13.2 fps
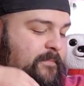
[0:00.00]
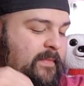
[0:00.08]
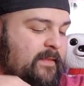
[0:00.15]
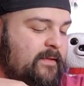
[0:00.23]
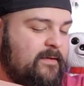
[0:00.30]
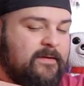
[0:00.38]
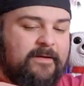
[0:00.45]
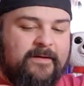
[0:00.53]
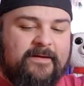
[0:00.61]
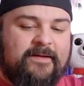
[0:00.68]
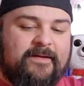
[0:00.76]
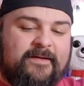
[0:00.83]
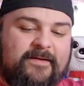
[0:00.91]

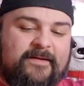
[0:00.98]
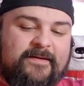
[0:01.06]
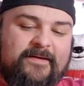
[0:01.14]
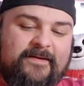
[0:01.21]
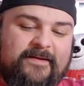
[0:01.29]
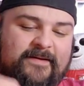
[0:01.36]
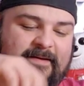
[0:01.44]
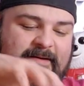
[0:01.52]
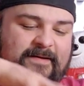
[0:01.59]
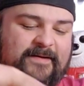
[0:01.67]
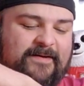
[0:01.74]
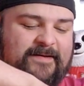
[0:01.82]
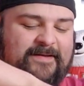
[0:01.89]

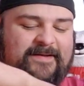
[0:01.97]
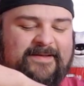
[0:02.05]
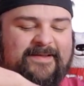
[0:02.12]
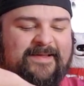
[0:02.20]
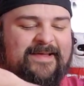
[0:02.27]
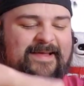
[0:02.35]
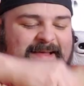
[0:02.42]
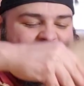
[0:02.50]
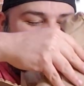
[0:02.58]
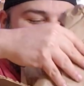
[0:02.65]
(silent)